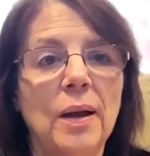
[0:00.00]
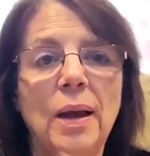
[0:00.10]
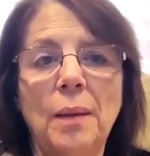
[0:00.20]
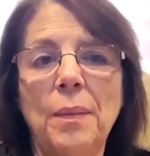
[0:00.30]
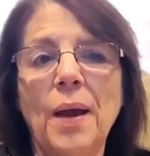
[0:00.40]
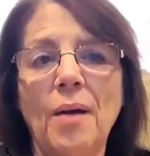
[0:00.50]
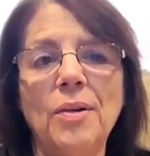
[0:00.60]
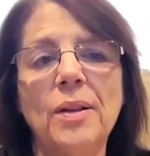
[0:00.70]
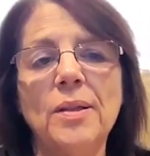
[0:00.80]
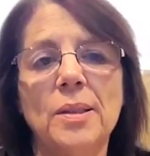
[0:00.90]
Keeping
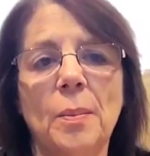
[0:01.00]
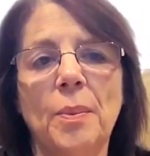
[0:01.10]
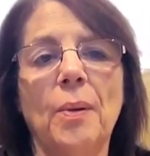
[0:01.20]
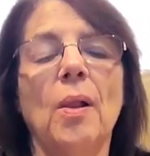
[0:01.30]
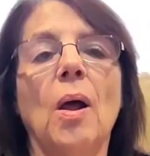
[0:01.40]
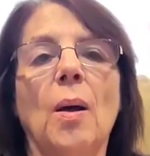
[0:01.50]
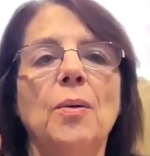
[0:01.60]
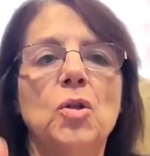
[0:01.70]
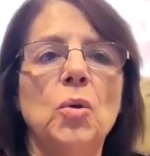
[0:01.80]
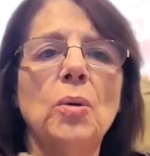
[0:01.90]
everything simple.
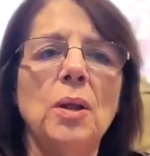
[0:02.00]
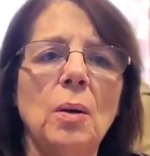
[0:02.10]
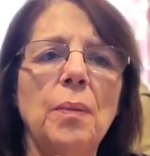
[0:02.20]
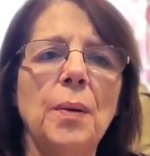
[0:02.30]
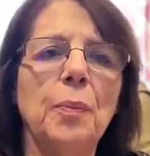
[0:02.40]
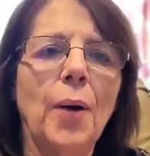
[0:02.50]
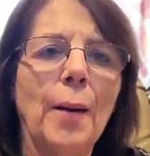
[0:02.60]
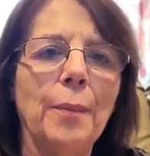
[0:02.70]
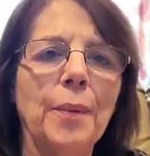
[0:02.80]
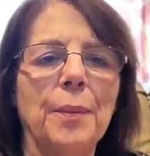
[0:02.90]
Do a little bit of prep.